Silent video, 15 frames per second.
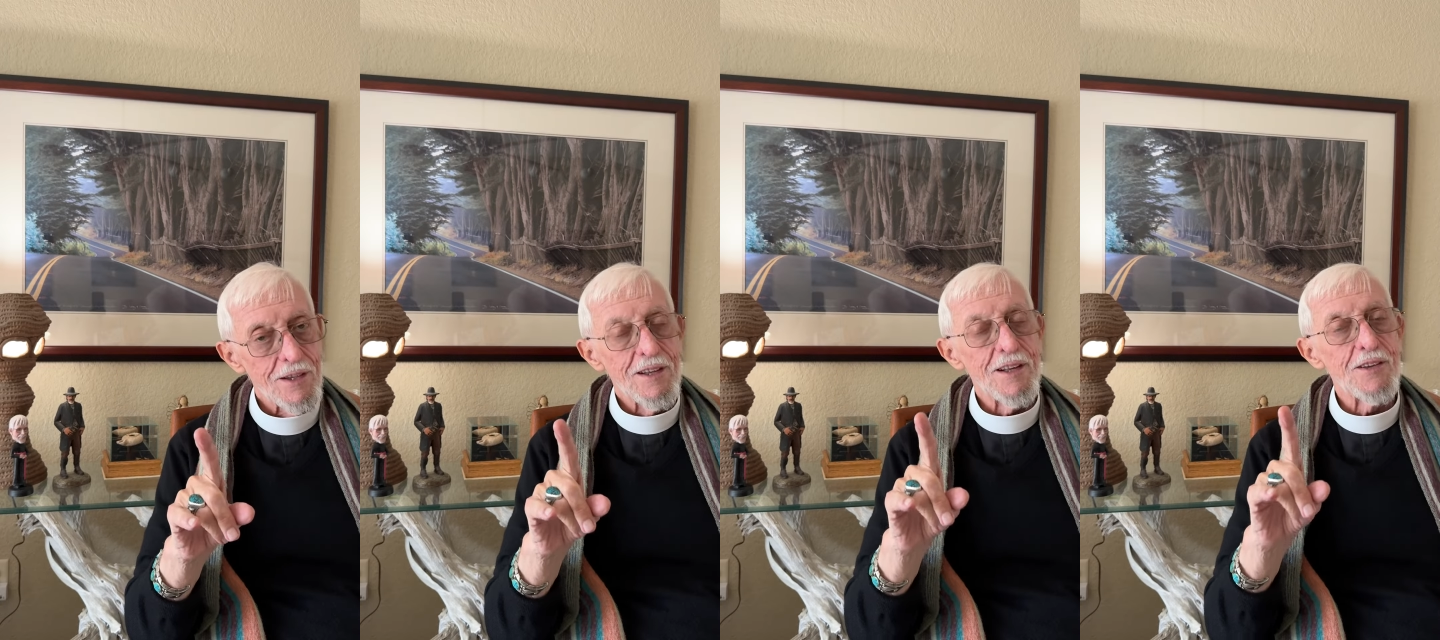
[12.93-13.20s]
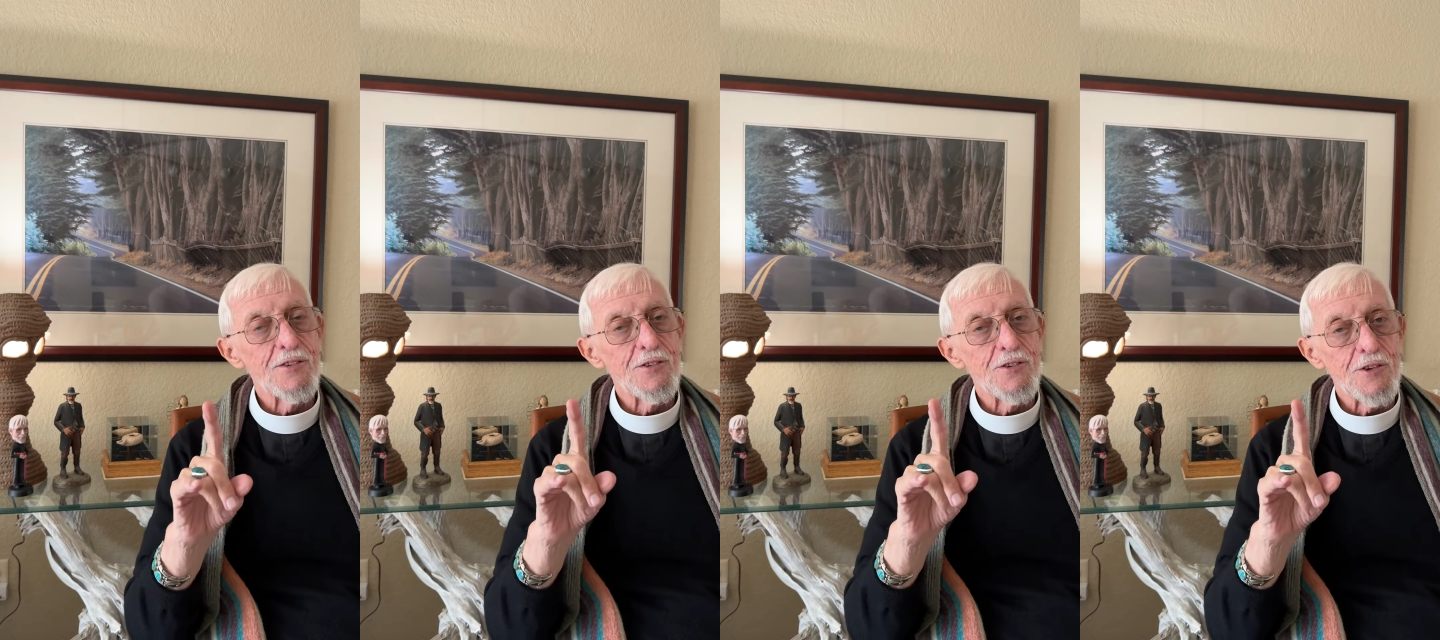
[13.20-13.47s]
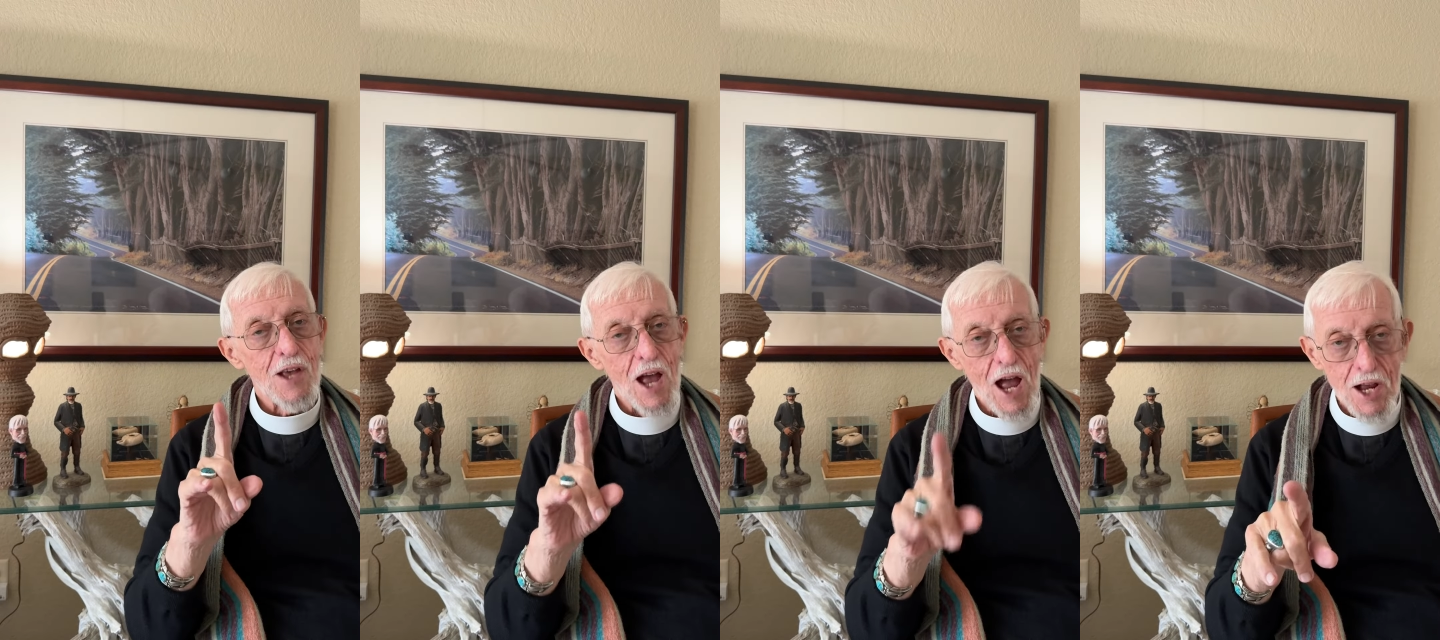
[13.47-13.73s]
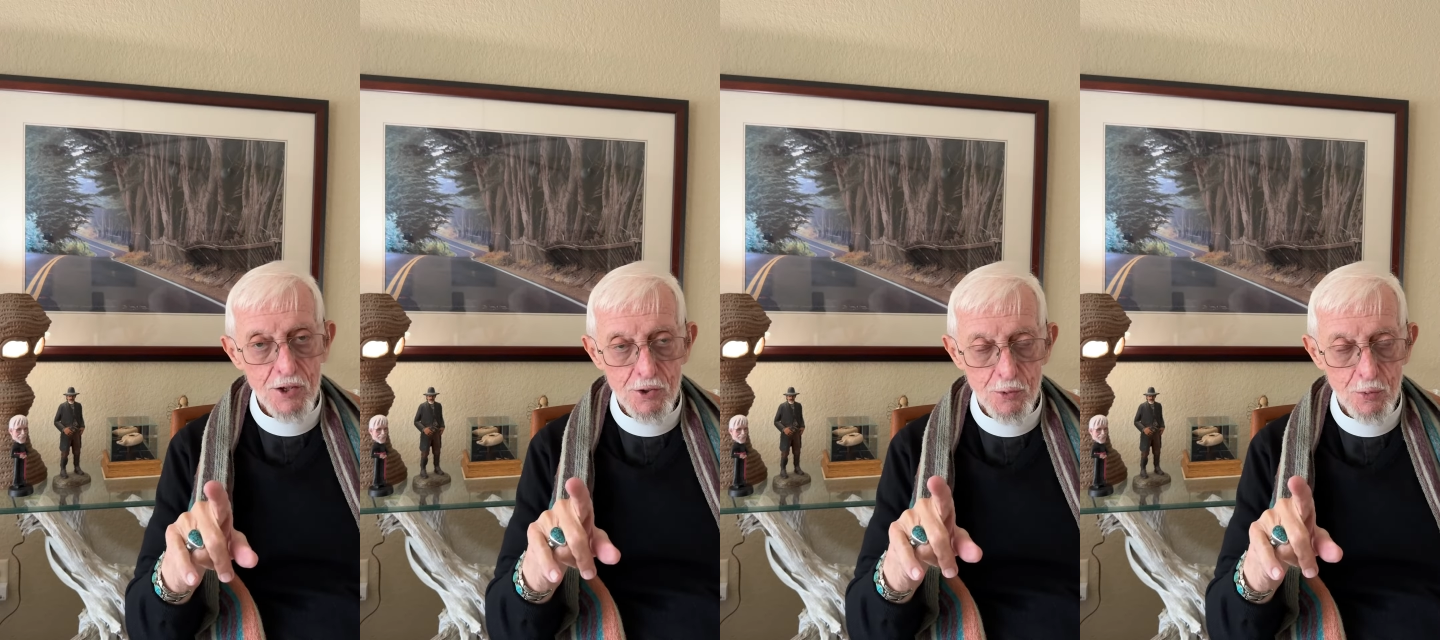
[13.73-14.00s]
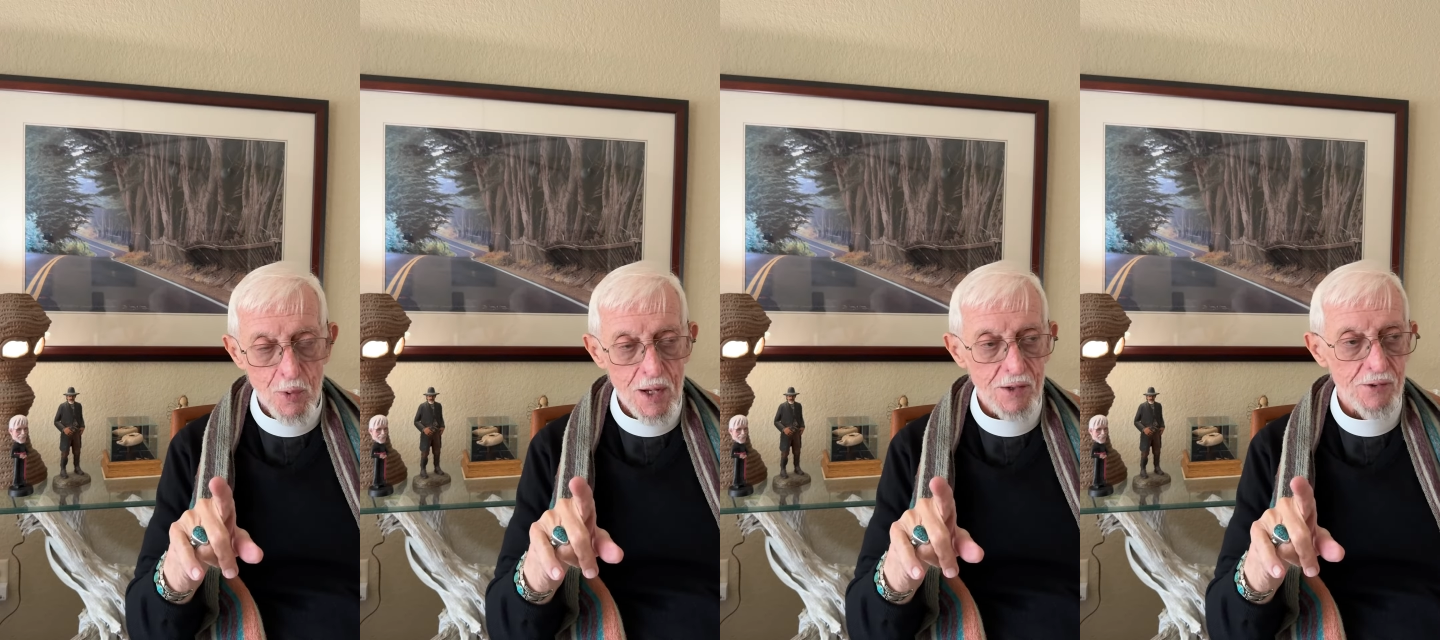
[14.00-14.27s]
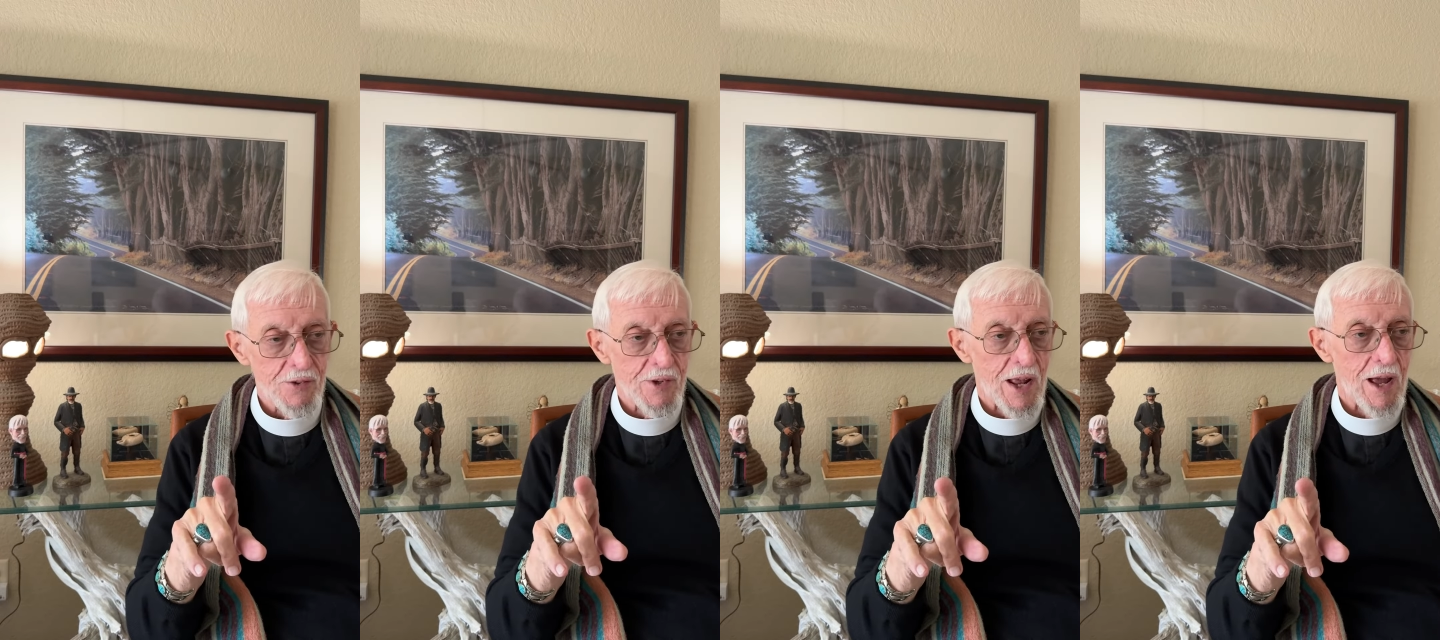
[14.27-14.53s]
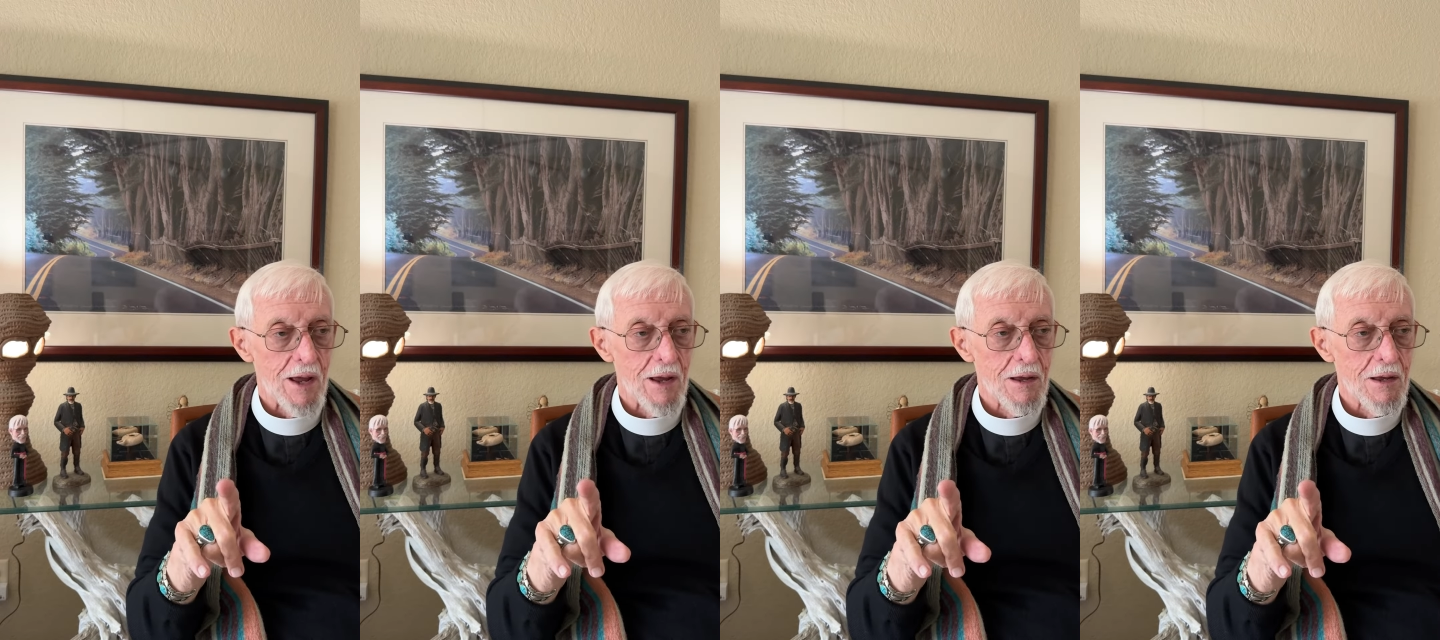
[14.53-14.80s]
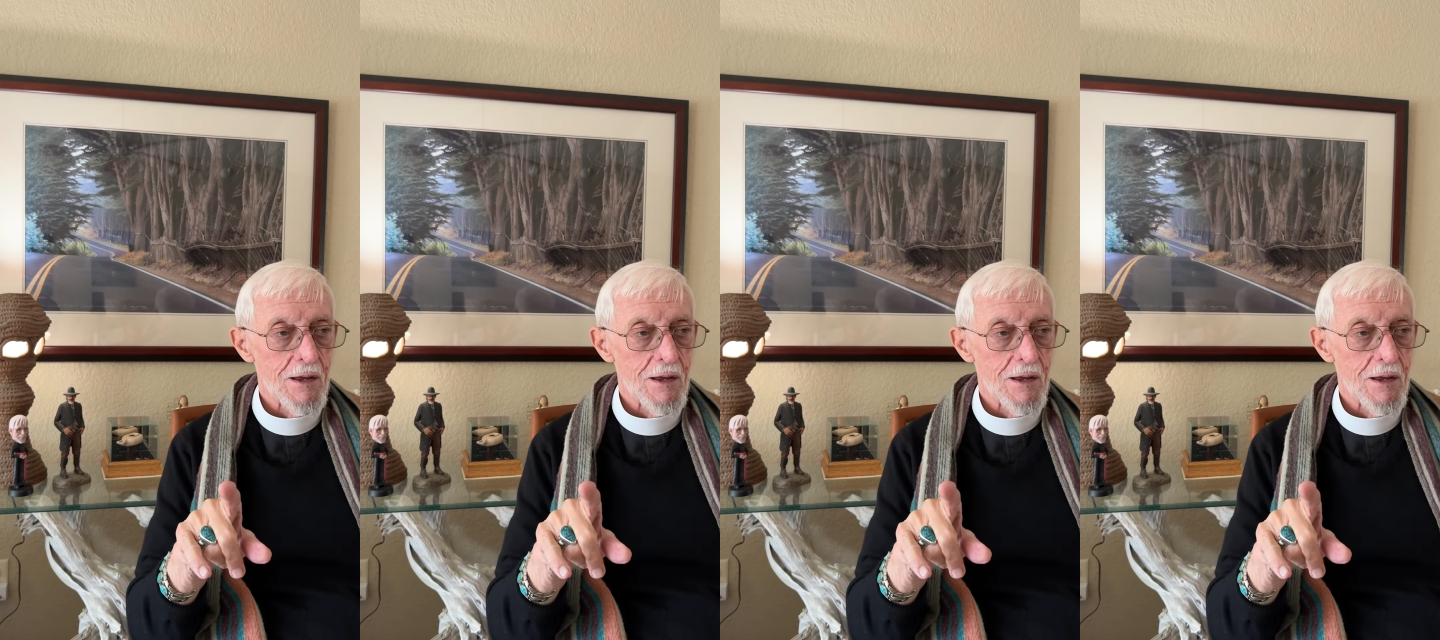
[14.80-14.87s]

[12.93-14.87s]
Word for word: it's Ash Wednesday.